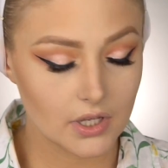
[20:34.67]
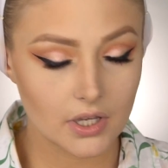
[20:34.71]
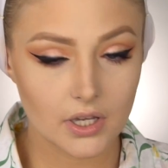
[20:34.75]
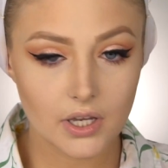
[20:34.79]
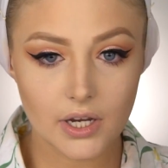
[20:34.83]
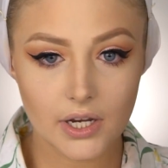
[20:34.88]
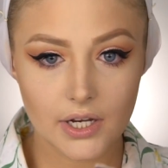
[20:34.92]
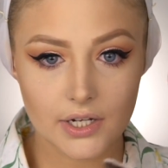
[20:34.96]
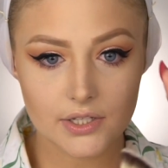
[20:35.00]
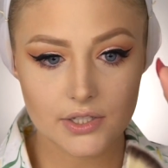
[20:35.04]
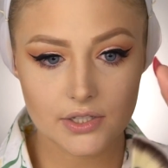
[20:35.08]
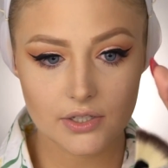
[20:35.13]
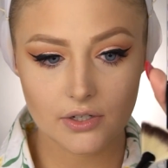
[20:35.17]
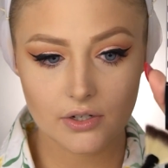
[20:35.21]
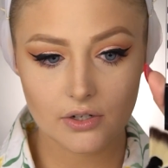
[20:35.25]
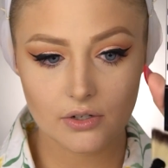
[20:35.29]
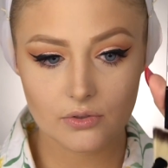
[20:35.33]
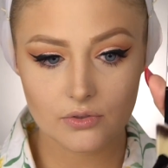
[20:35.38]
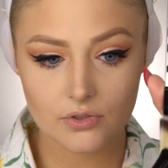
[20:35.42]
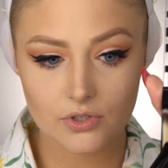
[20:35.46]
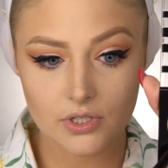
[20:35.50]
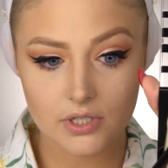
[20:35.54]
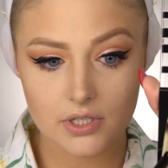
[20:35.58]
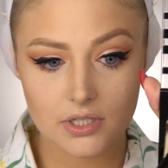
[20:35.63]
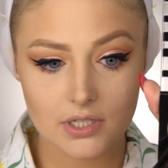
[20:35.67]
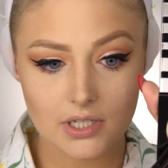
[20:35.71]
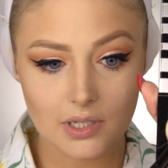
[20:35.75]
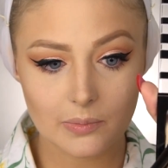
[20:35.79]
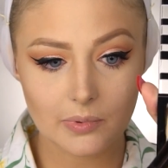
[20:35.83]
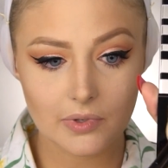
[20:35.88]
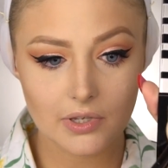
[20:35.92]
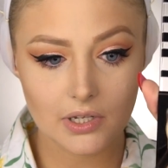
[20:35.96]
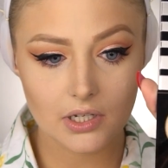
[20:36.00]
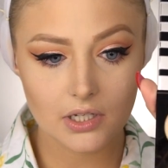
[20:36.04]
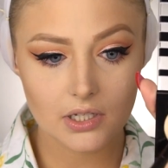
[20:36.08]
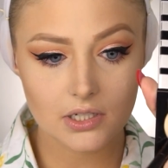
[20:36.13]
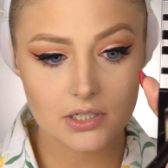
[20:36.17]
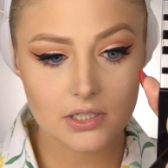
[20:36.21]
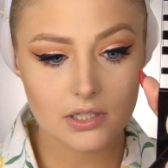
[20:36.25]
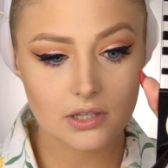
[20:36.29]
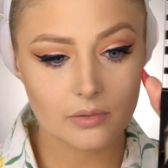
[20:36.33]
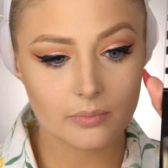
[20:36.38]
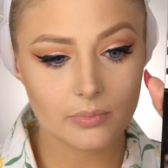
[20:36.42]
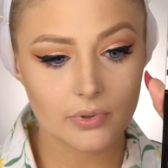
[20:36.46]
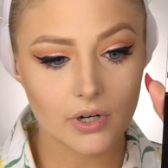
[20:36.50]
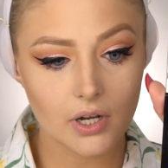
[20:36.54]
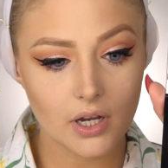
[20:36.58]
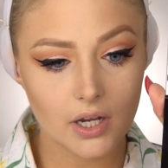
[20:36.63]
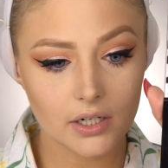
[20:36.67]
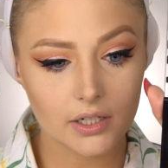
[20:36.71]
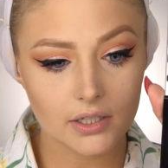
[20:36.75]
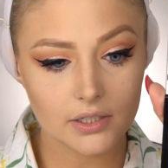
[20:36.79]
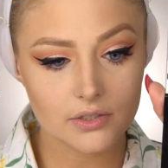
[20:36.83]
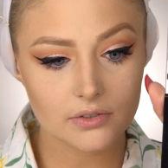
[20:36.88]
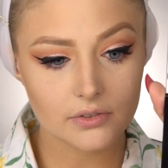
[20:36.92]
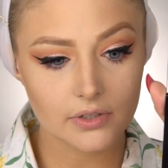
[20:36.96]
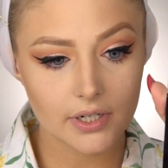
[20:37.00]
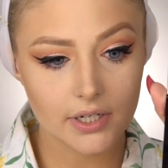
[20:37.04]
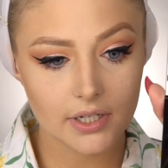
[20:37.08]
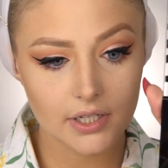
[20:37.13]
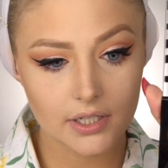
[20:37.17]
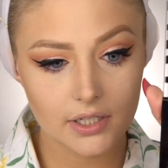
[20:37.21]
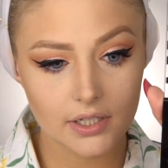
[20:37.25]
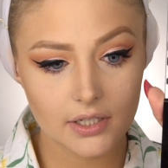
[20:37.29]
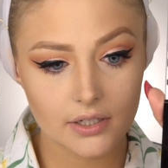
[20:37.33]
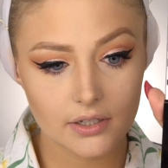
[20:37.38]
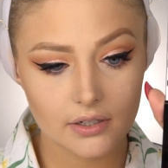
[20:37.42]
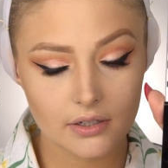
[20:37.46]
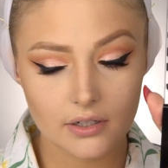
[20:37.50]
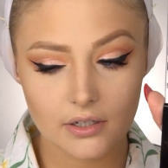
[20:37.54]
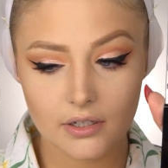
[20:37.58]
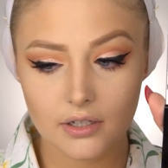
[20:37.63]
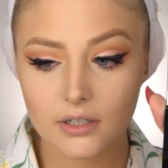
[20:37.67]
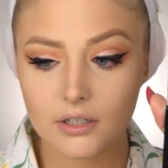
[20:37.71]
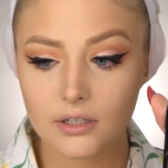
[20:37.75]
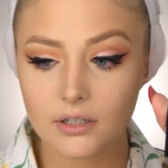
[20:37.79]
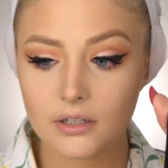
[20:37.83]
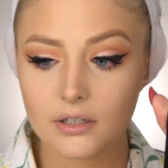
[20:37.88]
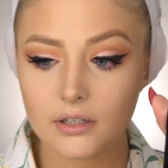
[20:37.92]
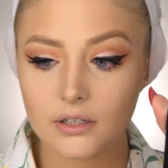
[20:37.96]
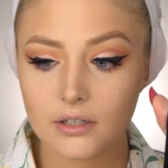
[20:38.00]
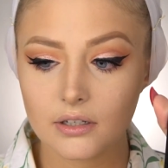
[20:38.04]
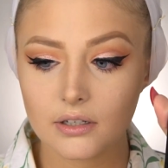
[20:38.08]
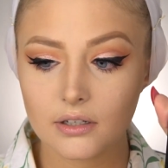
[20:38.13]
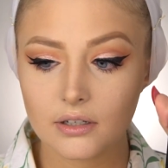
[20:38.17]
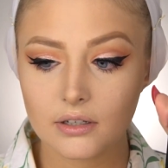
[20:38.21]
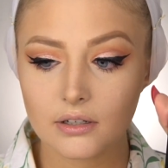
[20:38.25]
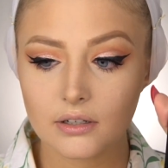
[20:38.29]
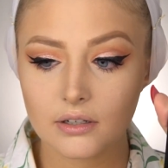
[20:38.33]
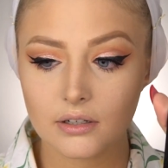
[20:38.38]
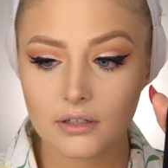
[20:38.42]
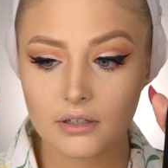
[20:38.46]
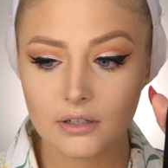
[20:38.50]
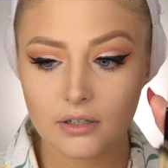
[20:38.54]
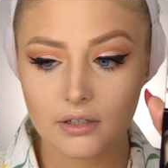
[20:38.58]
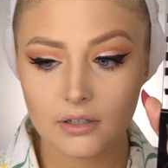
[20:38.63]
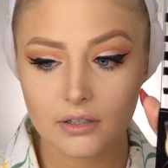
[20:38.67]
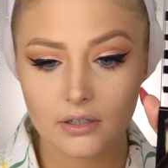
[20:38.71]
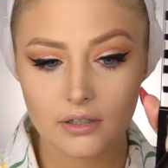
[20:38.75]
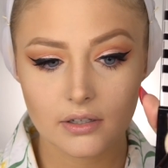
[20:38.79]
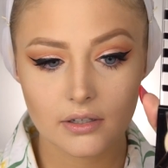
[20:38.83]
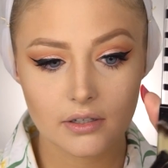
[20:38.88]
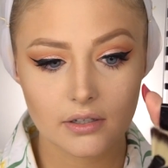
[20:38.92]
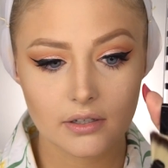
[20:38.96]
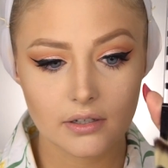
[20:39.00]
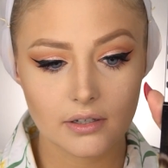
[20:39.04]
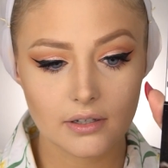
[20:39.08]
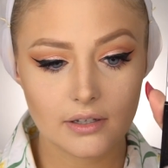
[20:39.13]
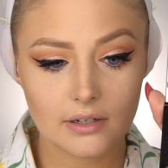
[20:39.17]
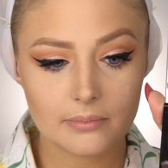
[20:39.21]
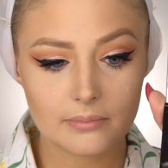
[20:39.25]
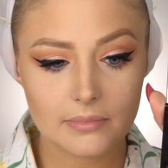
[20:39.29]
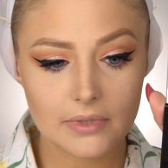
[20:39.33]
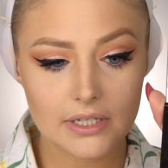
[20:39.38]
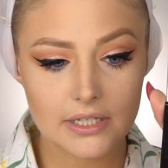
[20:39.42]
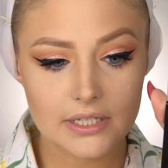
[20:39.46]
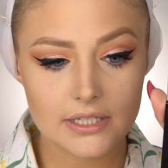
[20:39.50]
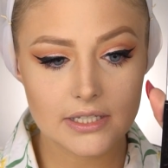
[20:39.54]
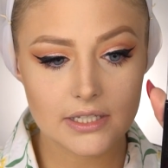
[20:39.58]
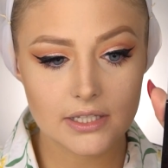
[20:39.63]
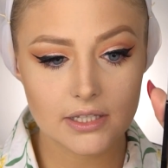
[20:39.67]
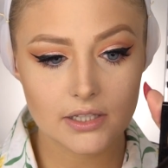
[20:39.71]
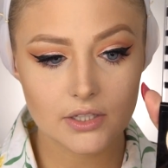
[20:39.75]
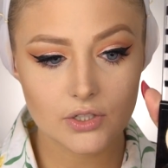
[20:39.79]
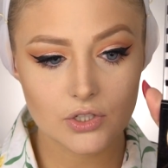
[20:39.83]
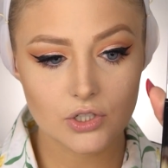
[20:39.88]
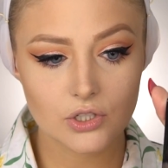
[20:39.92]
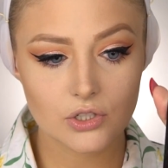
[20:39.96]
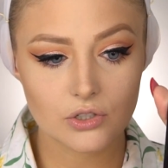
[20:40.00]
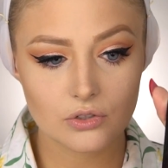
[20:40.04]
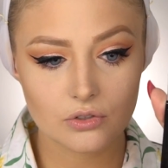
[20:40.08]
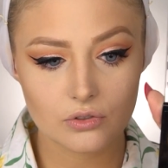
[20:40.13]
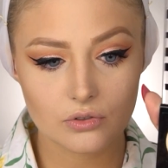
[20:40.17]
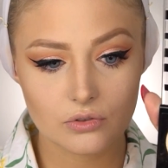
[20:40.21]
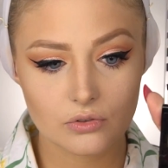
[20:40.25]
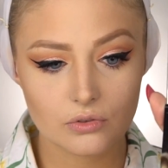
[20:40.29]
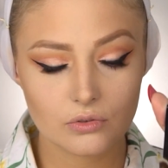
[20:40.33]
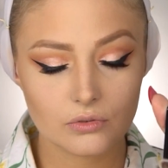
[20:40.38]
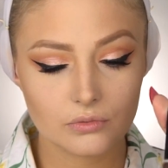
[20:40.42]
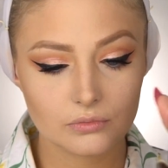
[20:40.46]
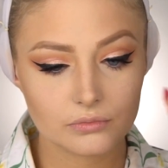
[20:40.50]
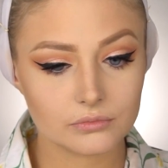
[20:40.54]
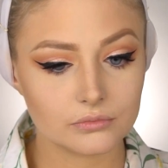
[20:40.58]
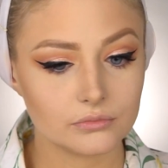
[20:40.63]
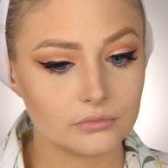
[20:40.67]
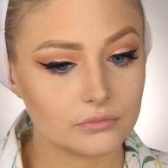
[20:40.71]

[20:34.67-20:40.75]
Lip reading: All right, so just dipping into the product right here and mixing the two.